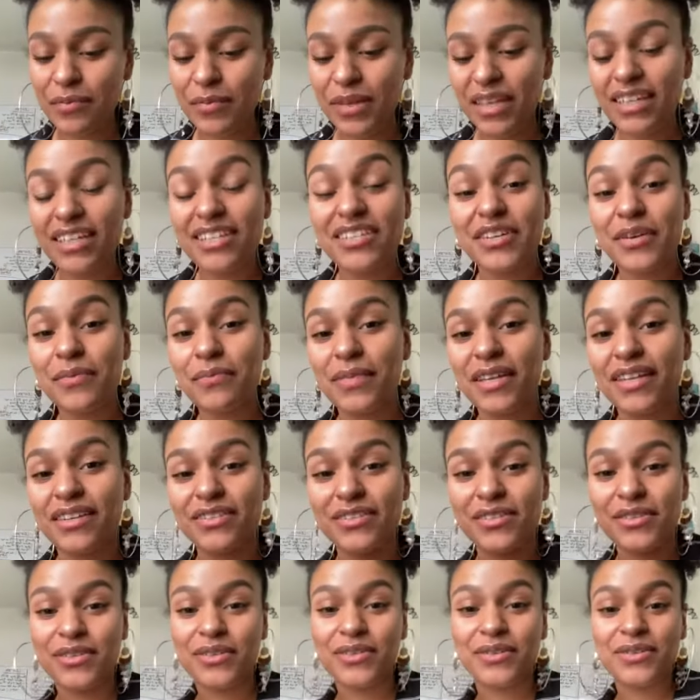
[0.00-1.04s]
I'm going to jump
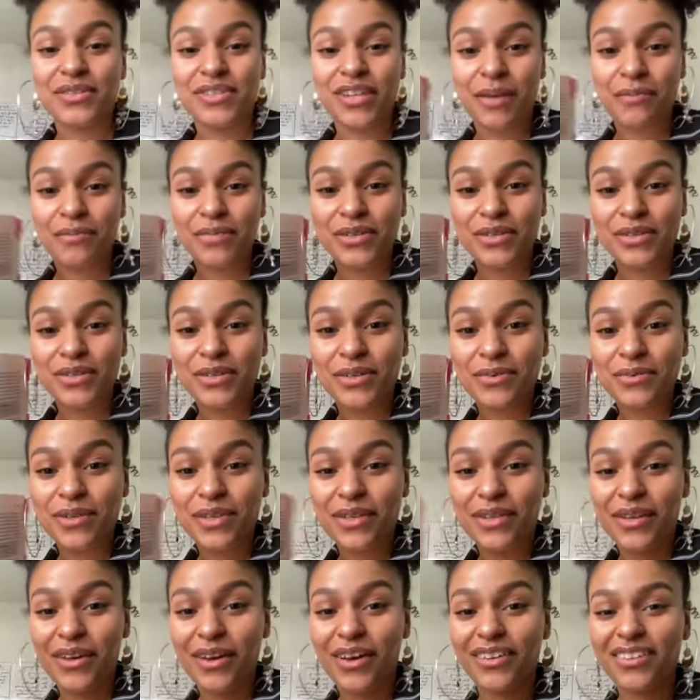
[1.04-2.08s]
into chapter 2
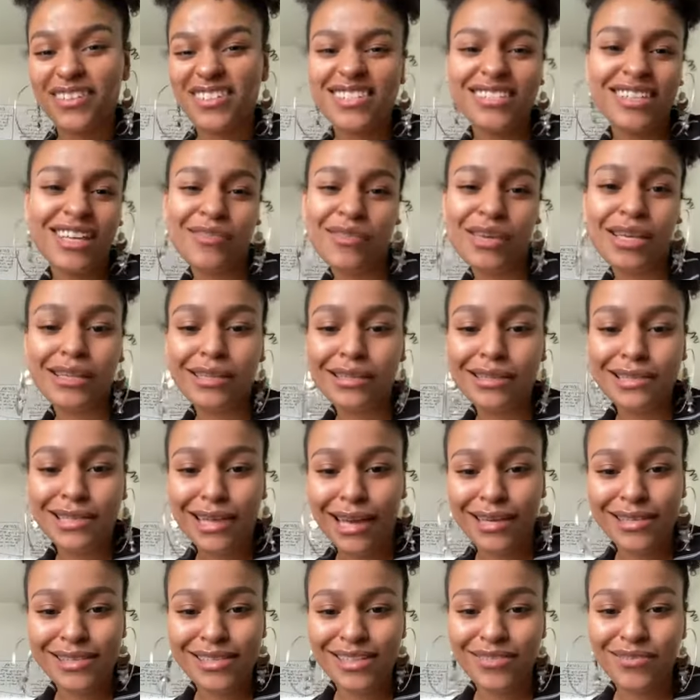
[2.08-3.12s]
with y'all. Just give you a little
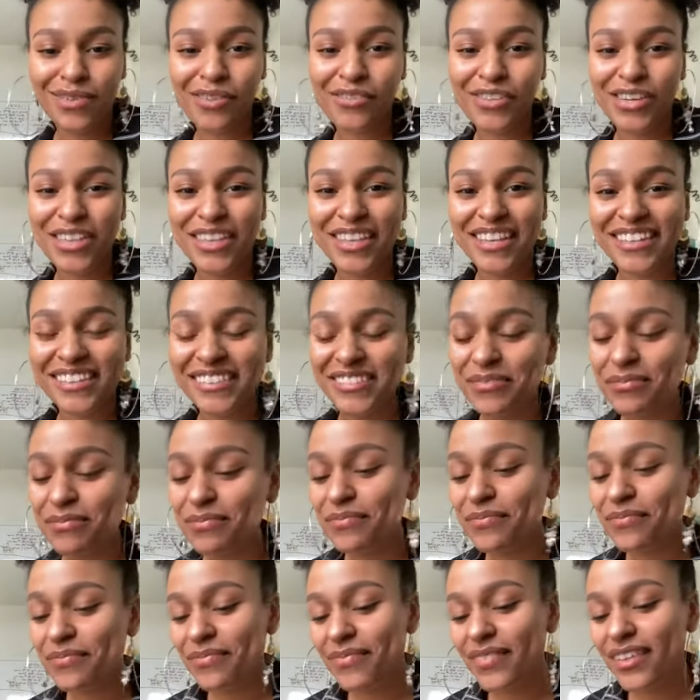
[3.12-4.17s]
taste of everything.
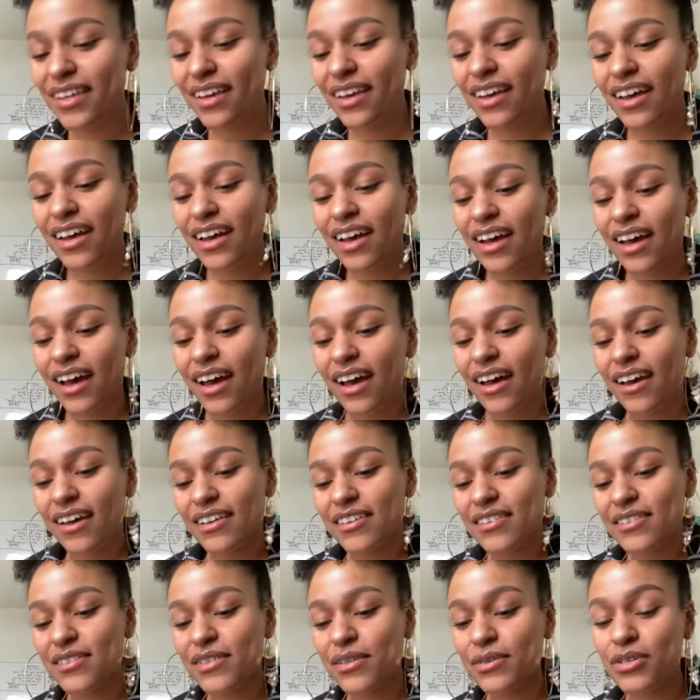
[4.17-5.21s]

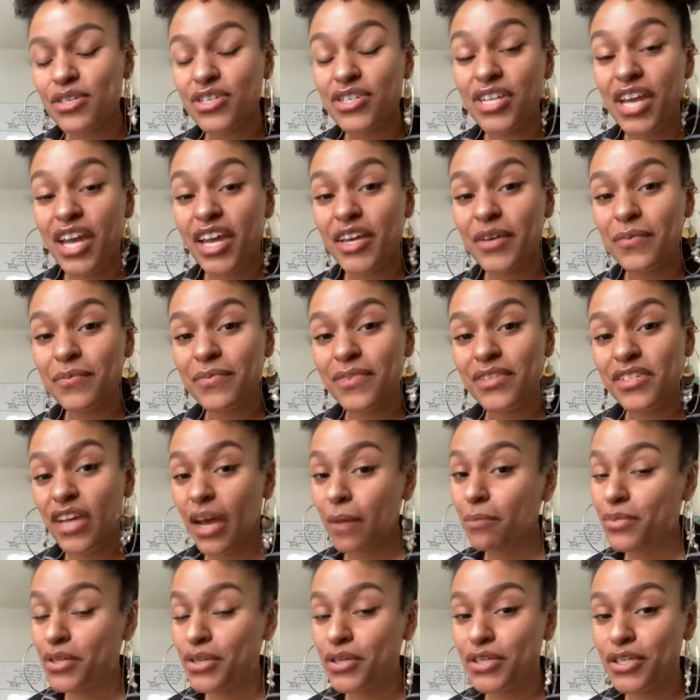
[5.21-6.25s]
So shame,
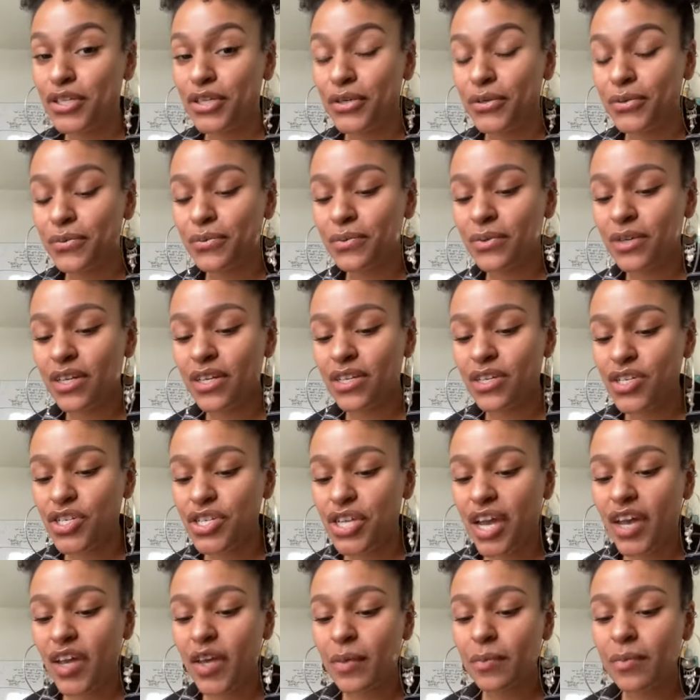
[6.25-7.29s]
chapter 2.
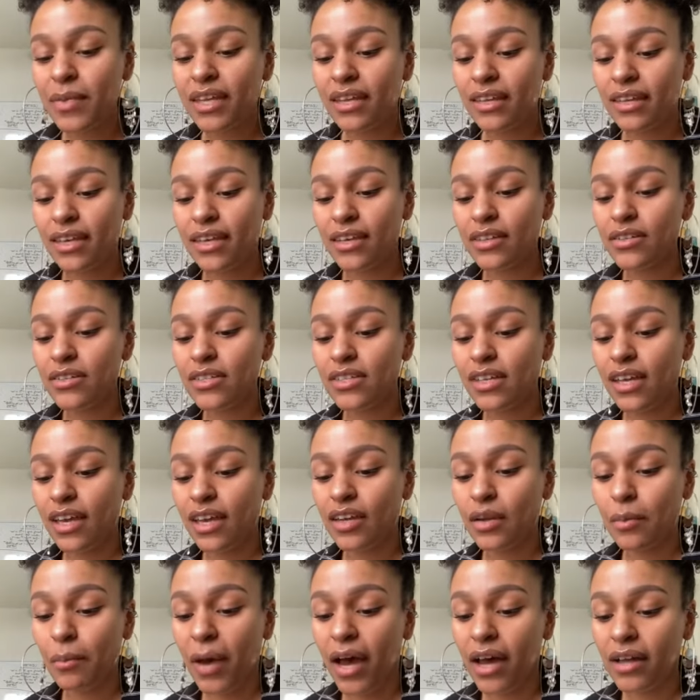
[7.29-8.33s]
Shame, guilt,
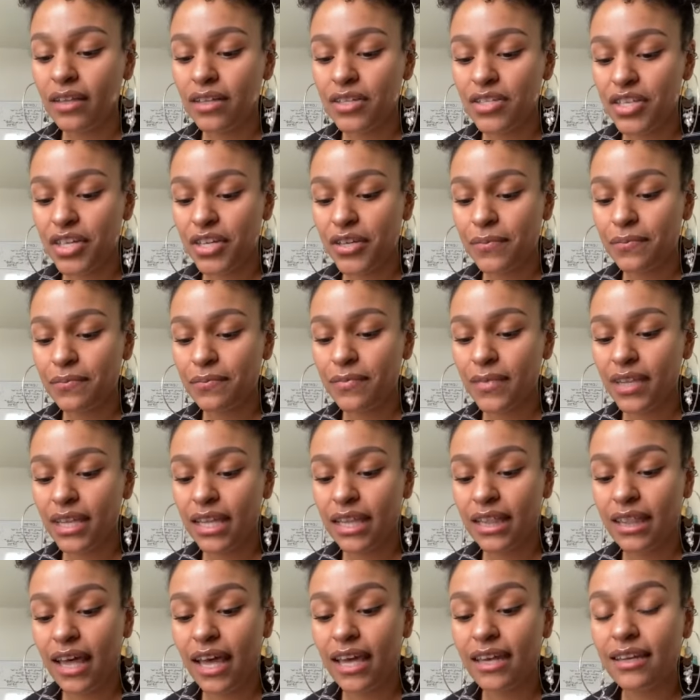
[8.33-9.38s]
and apology.
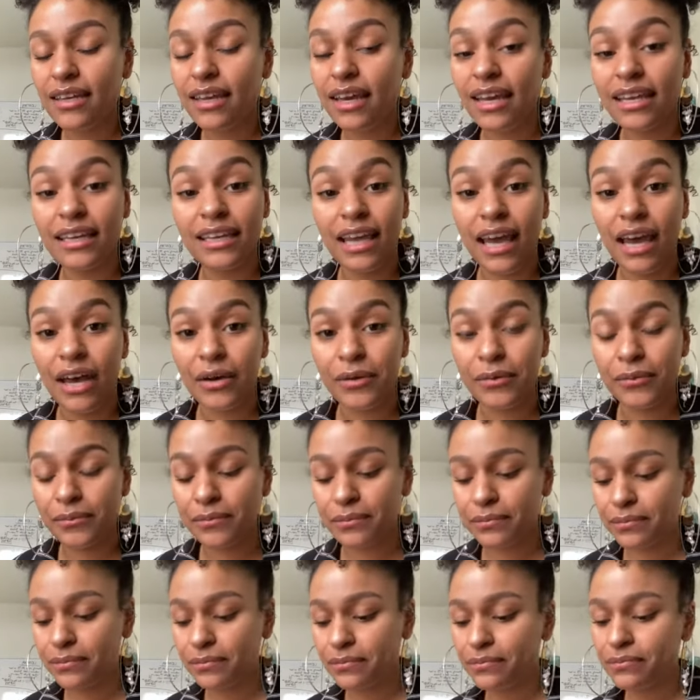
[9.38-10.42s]
Then and now.